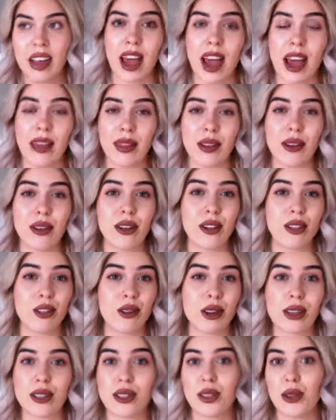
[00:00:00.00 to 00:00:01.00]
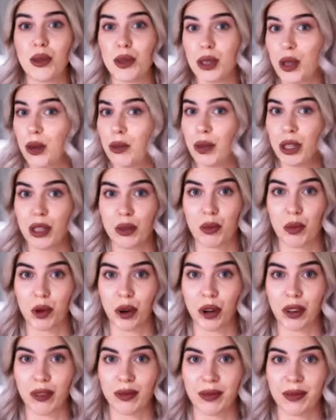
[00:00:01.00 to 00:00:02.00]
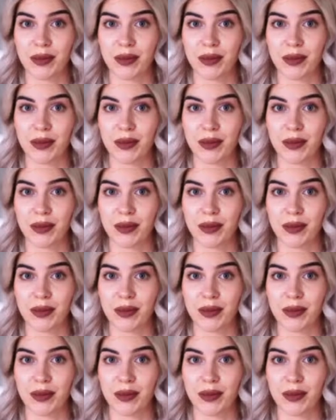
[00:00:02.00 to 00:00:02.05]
and they're going to trust you so much more.